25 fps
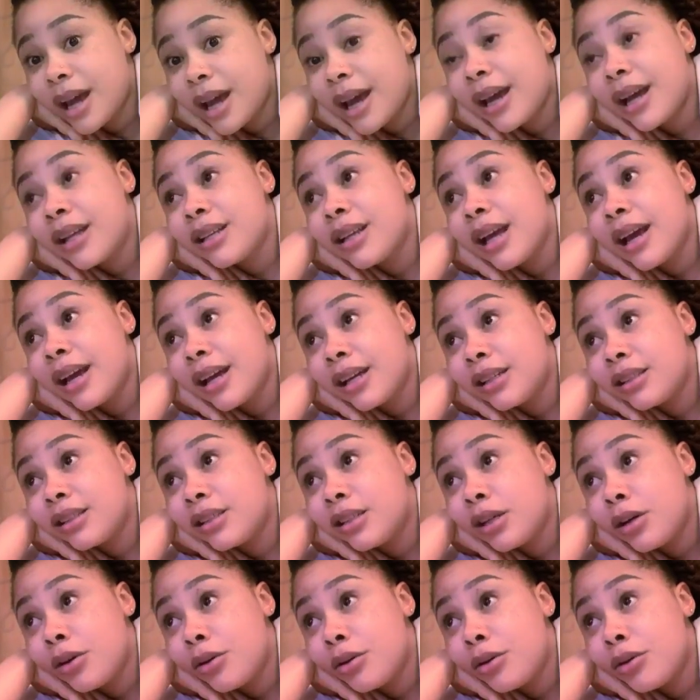because I
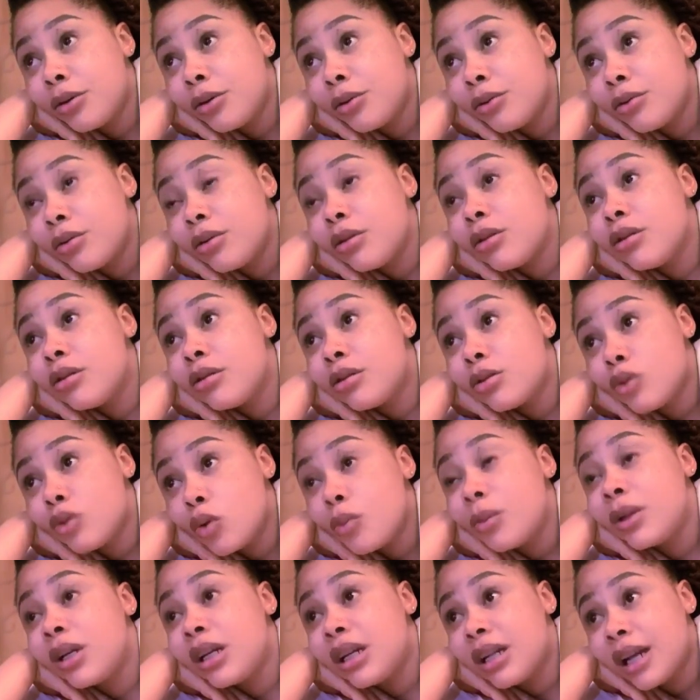can tell you
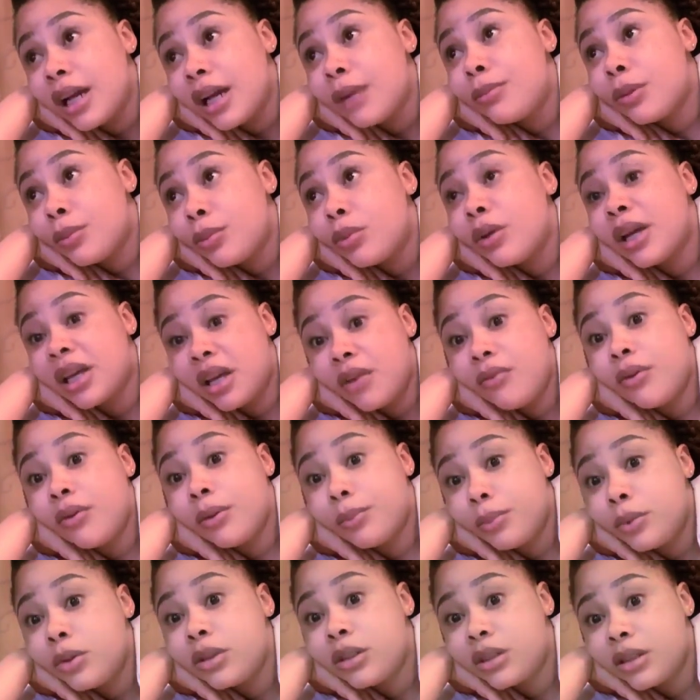so many light people, like
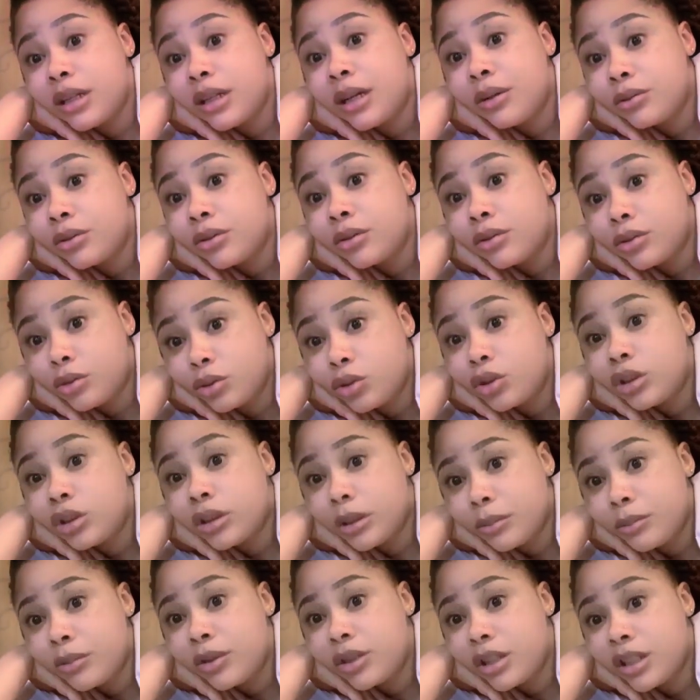if I put this out on
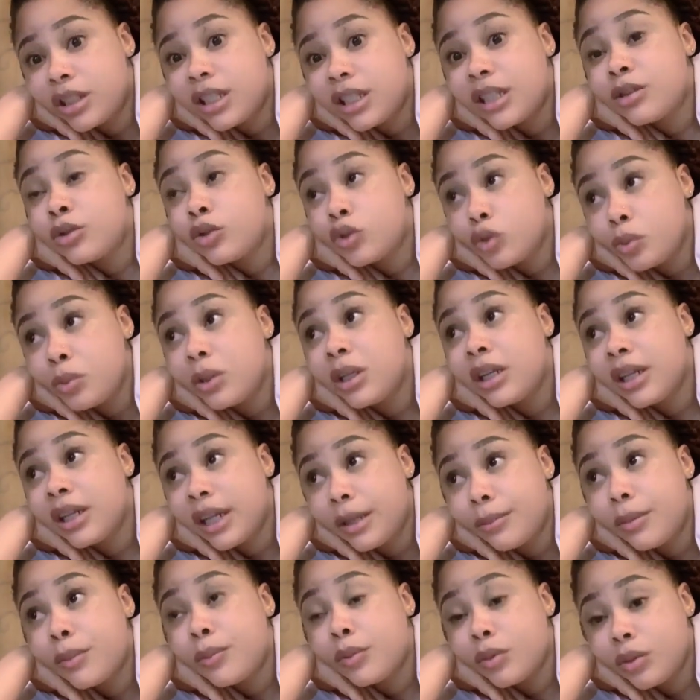social media, there's so many
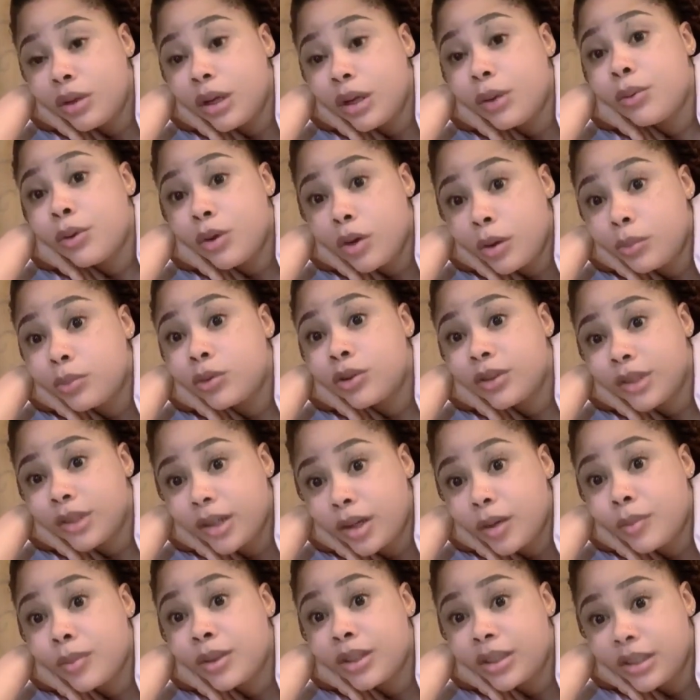light people that will come to
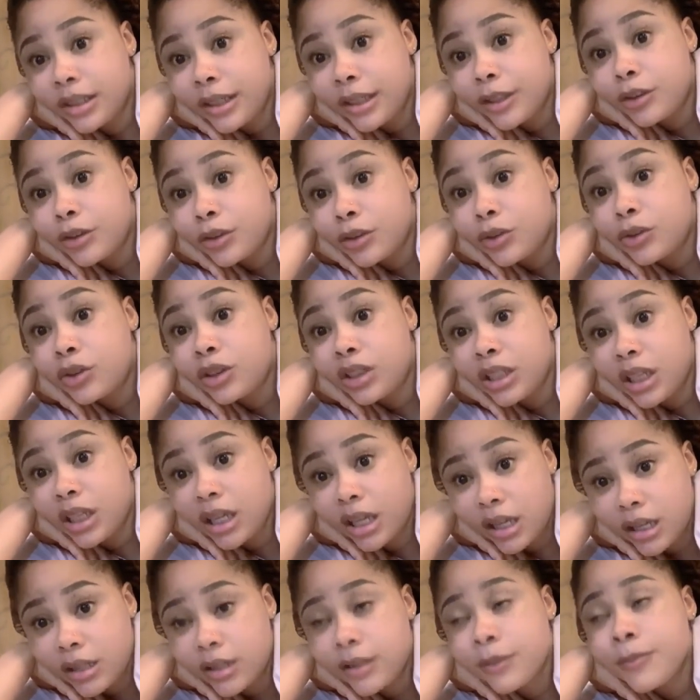the comment section to
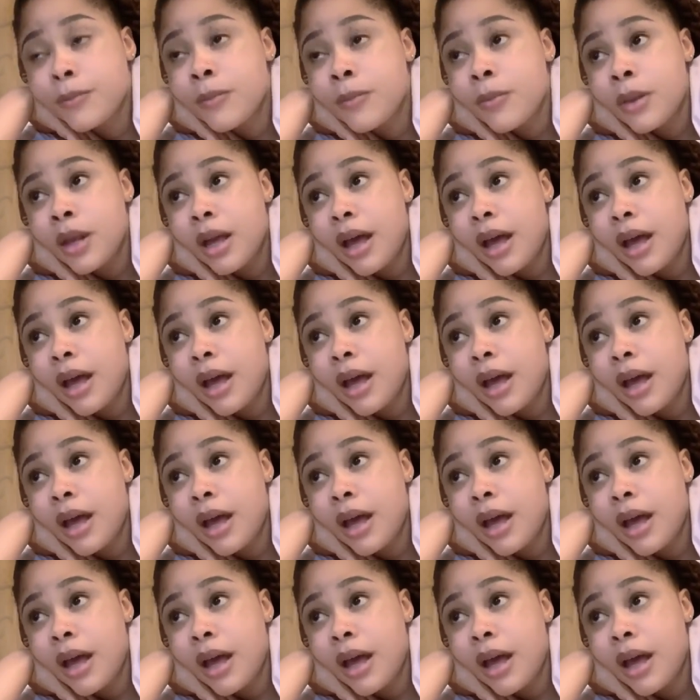say yes.